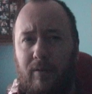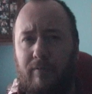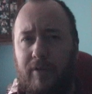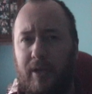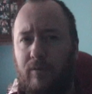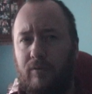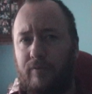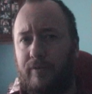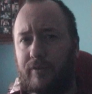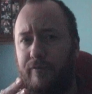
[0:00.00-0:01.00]
the video is
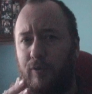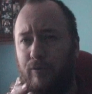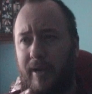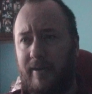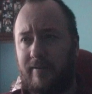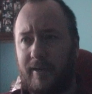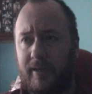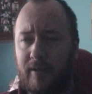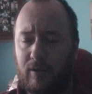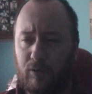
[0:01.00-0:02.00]
obviously 480
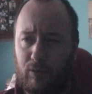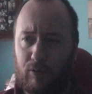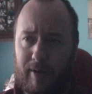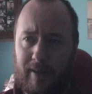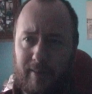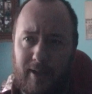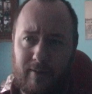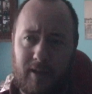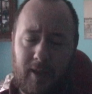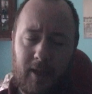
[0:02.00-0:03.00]
or around
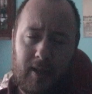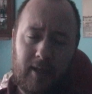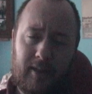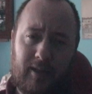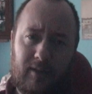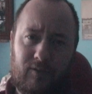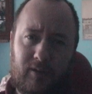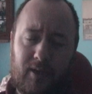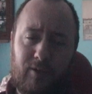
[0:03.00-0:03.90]
that size.